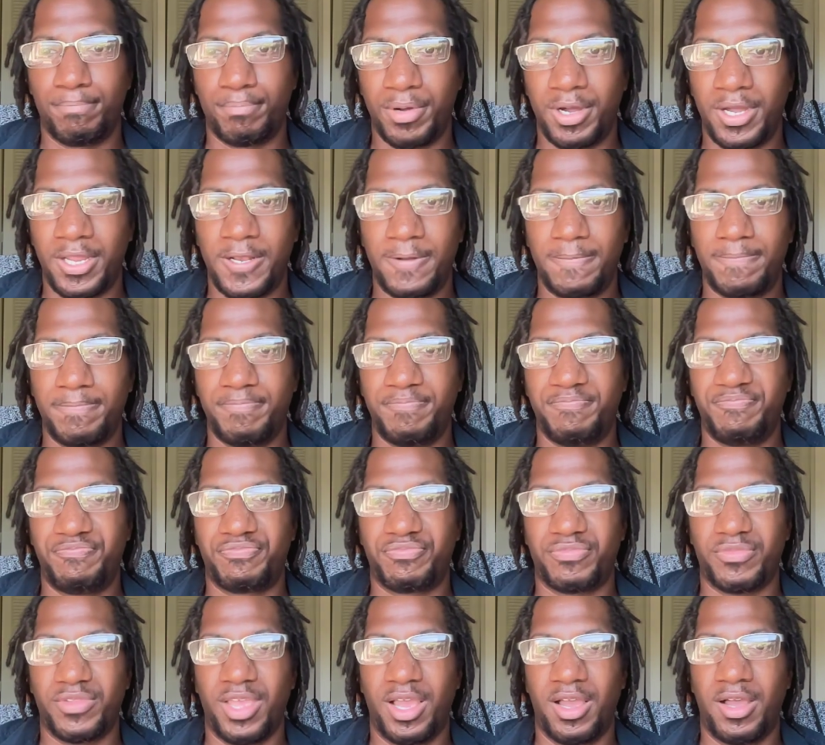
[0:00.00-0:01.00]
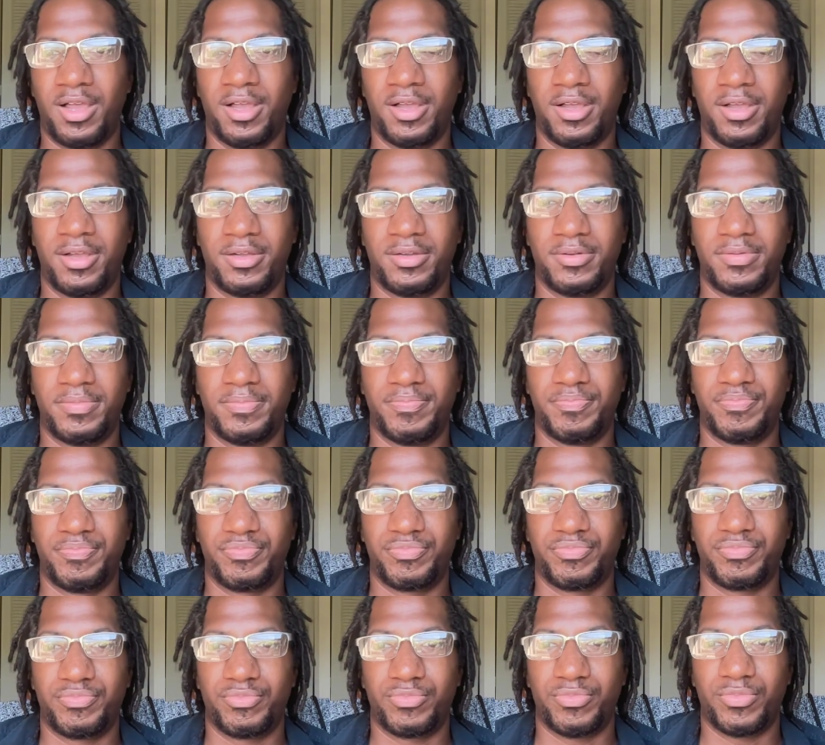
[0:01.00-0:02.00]
But um,
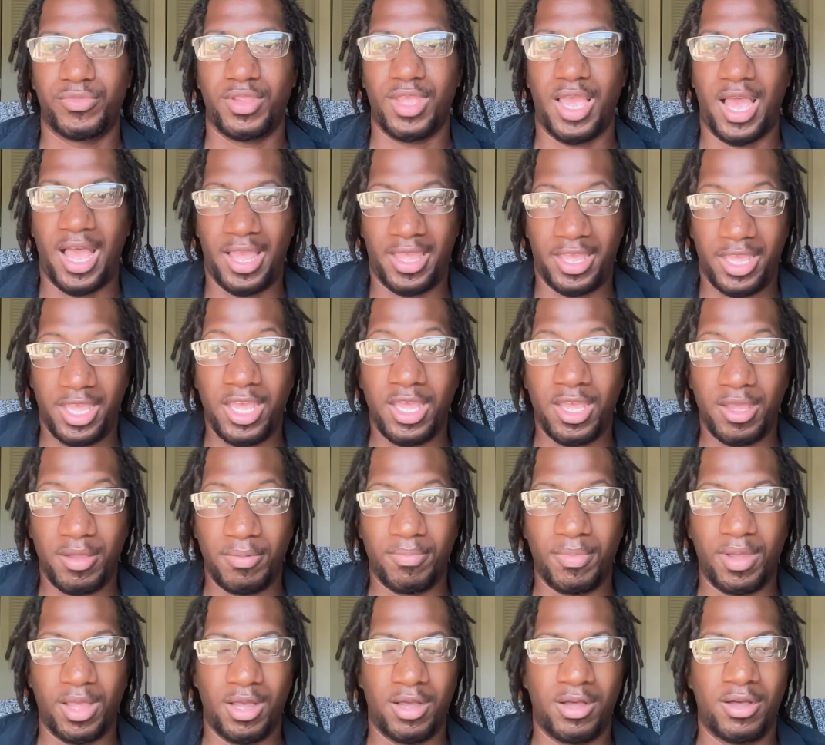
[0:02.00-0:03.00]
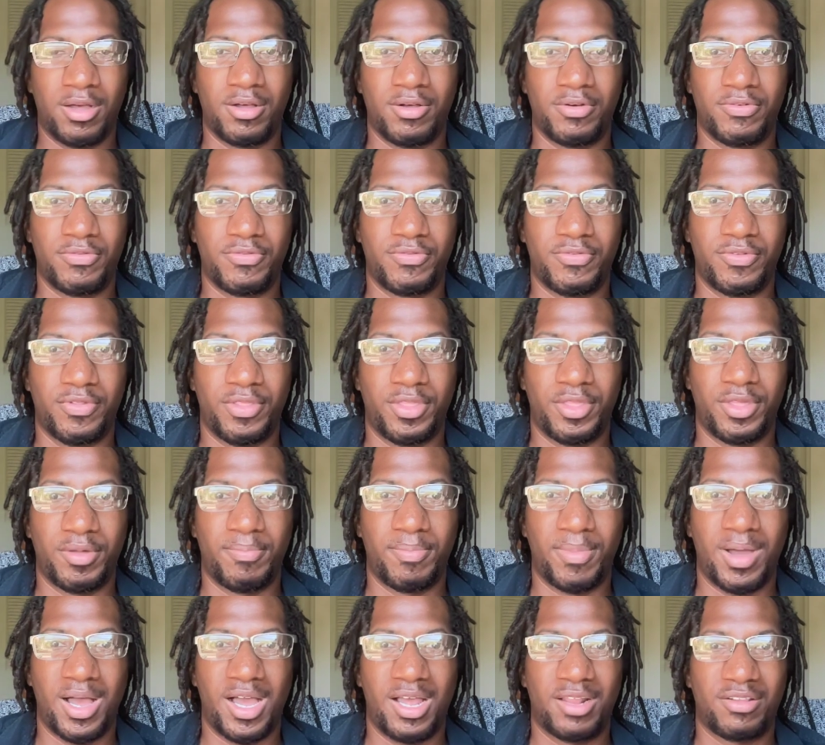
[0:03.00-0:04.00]
I am of
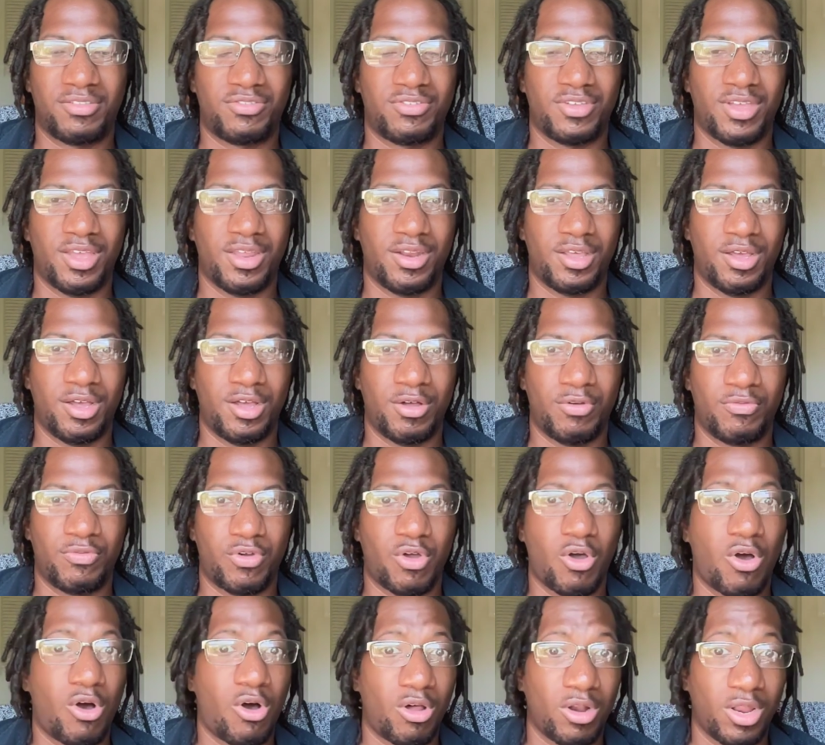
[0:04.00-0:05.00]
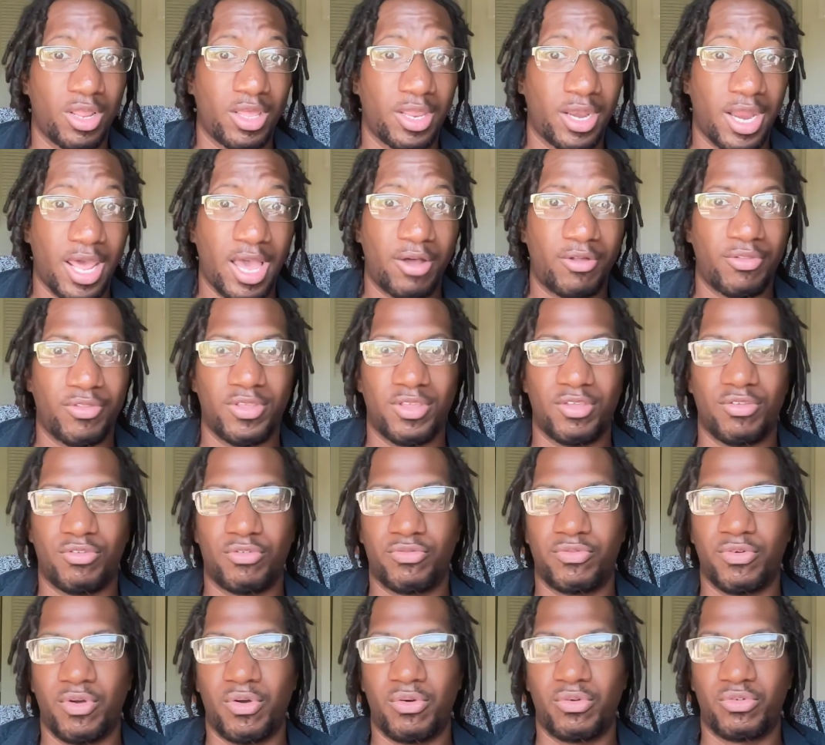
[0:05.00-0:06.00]
the mindset of calling out
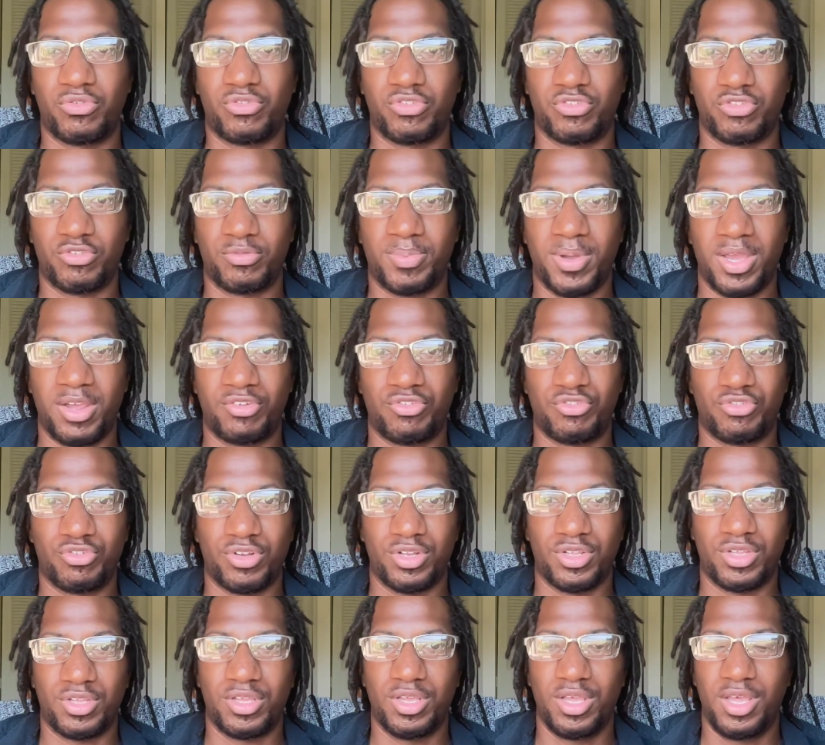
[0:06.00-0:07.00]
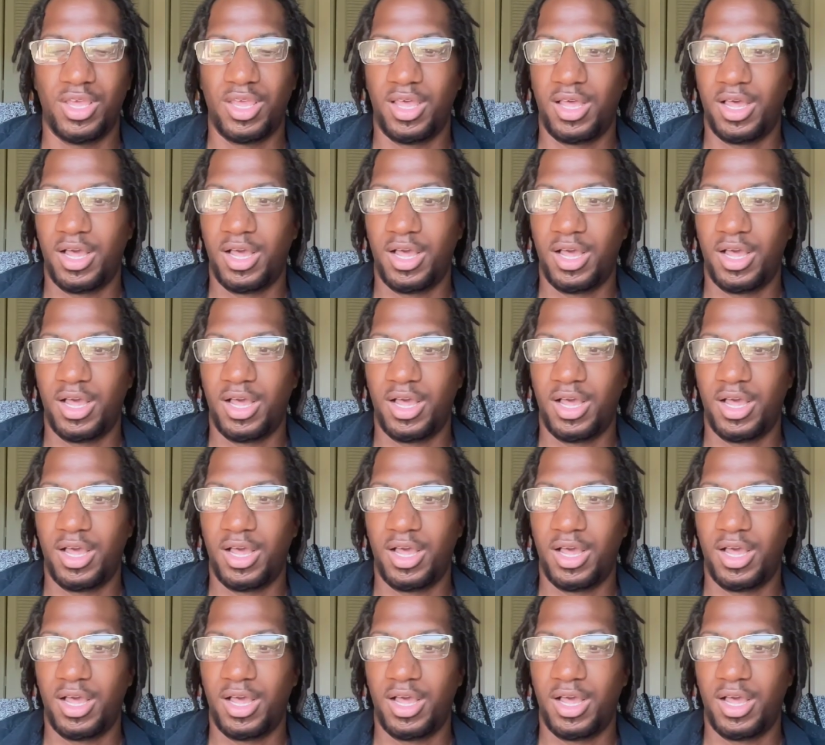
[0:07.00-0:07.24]
these folks, especially.